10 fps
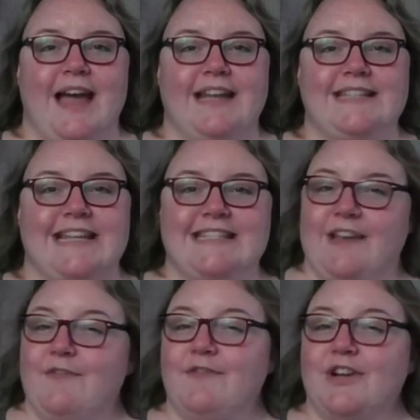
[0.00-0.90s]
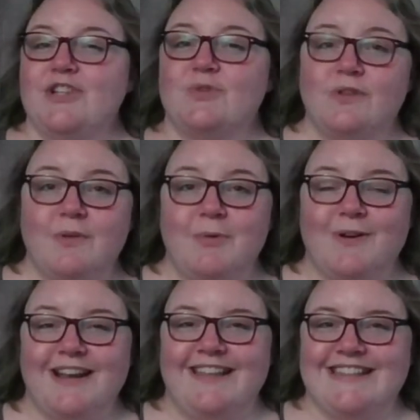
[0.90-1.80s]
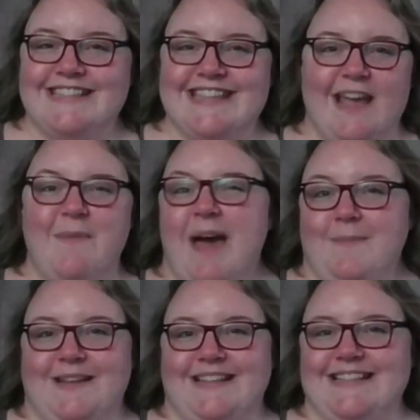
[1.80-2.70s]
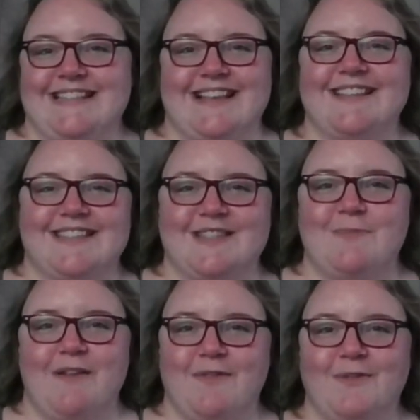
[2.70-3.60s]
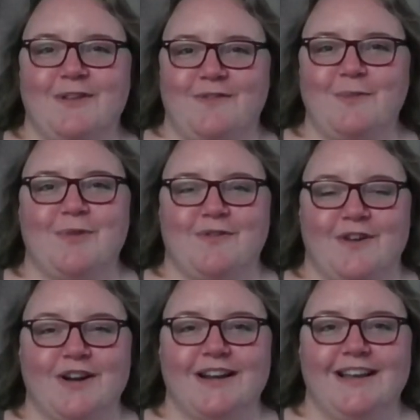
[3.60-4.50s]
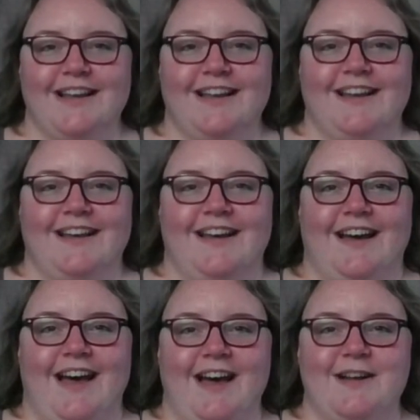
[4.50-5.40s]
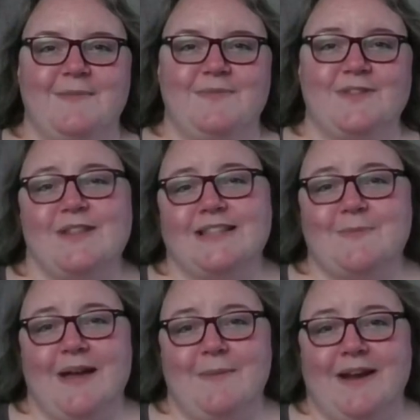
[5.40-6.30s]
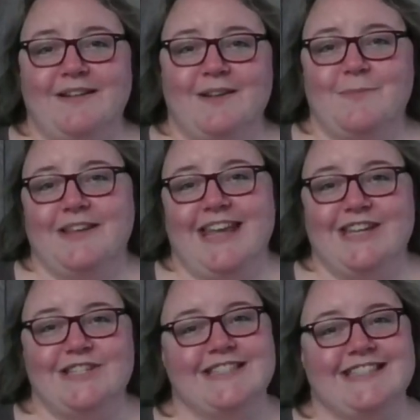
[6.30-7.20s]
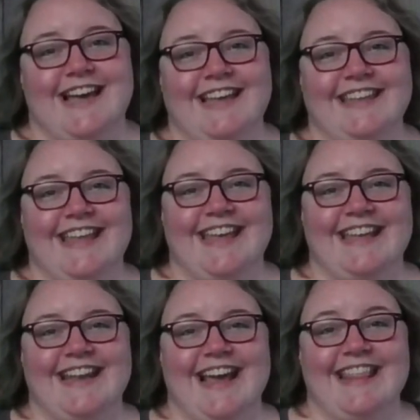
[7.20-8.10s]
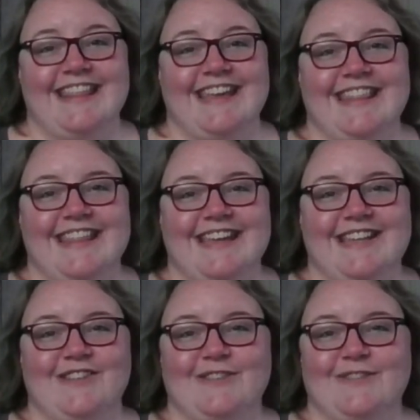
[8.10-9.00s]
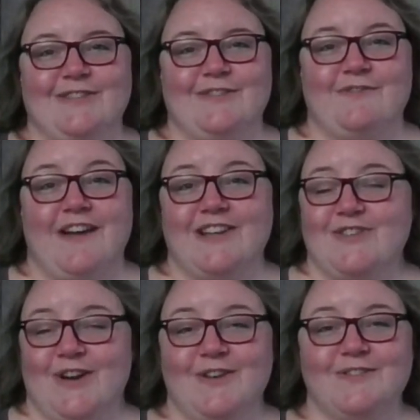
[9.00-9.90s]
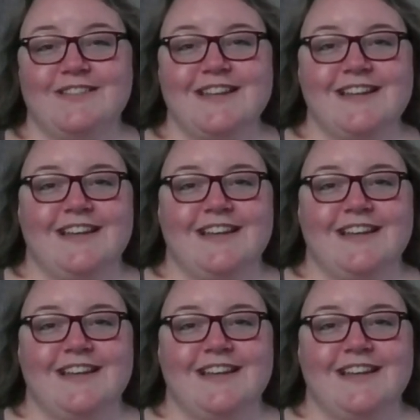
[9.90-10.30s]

I tend to give a very short report and then say I'm happy to discuss this by phone if you prefer. So that's my parent communication style, and I think that you'll find your own.